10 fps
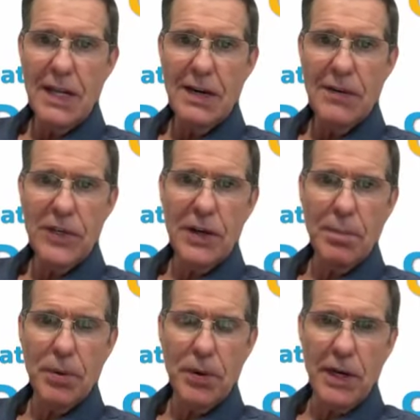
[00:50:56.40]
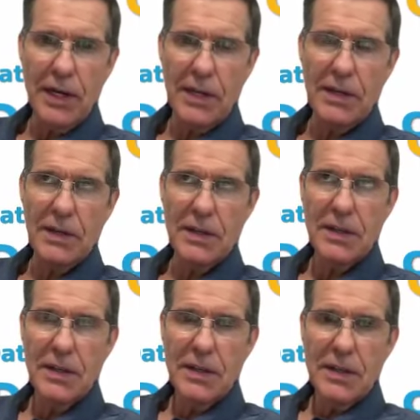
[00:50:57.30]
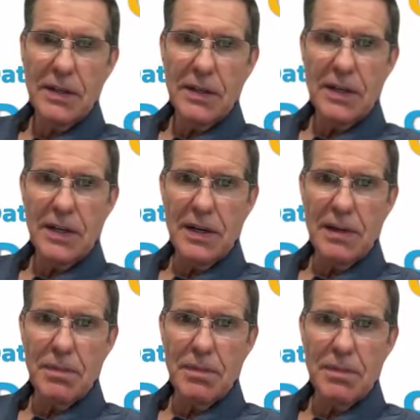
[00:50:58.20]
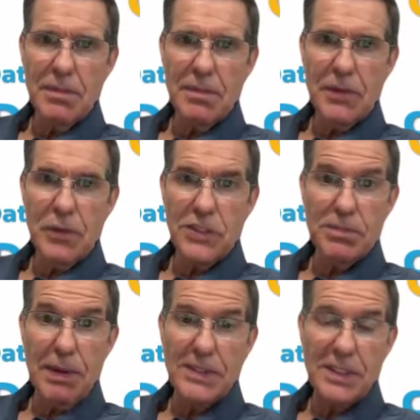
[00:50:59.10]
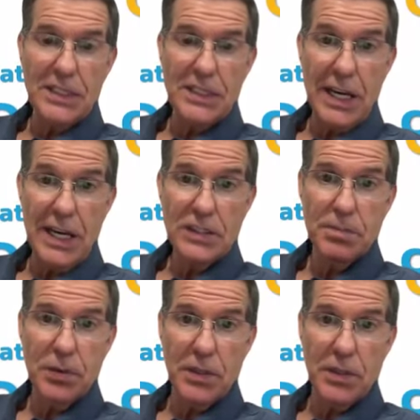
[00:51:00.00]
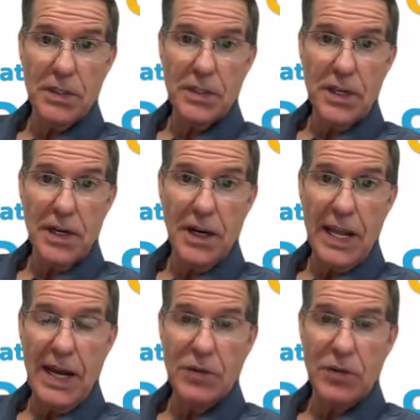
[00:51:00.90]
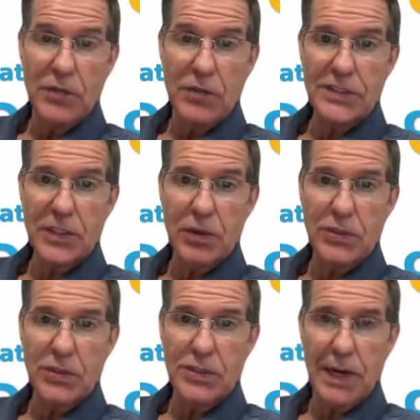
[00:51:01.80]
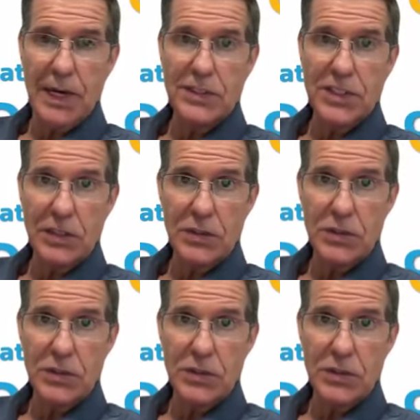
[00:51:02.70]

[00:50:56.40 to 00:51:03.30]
And I've written a book, um, which is basically a textbook on how to invest in gold and silver mining stock,